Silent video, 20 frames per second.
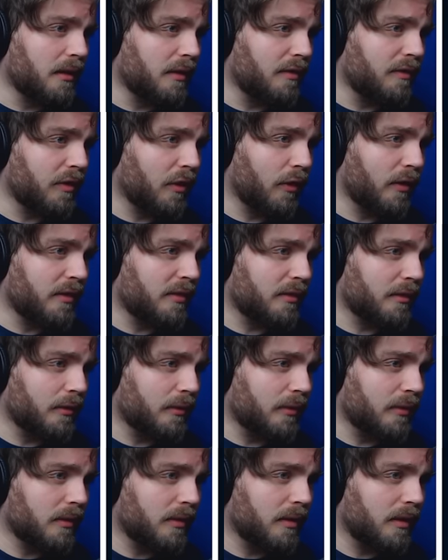very
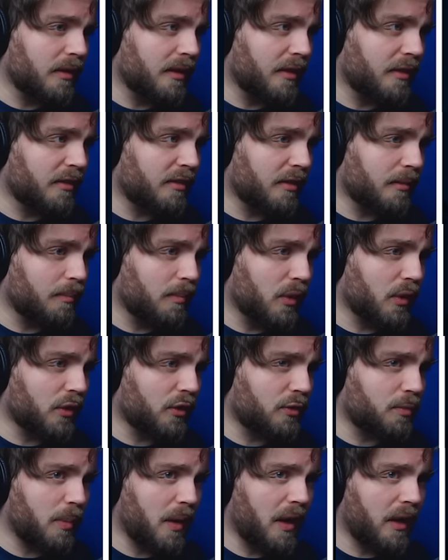soon. There's some
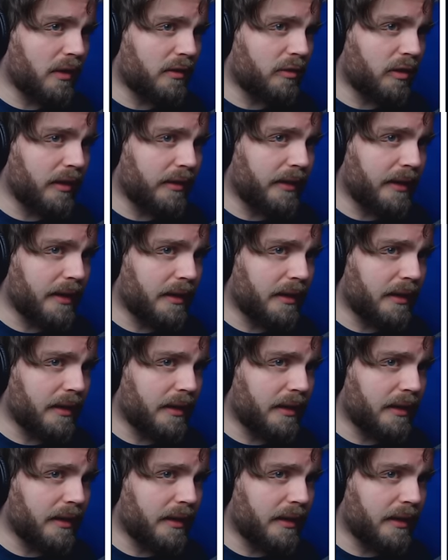birch bark right